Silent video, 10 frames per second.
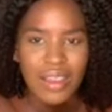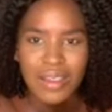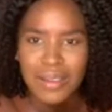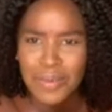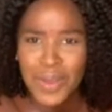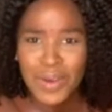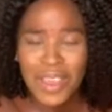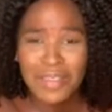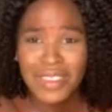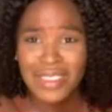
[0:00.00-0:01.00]
Where do I
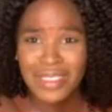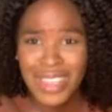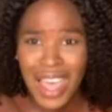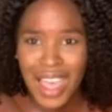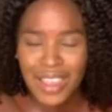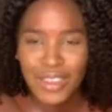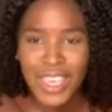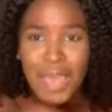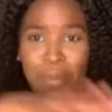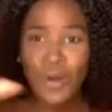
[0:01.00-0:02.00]
even start?
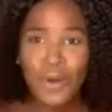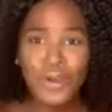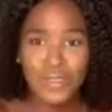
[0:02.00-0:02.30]
Cape Coast,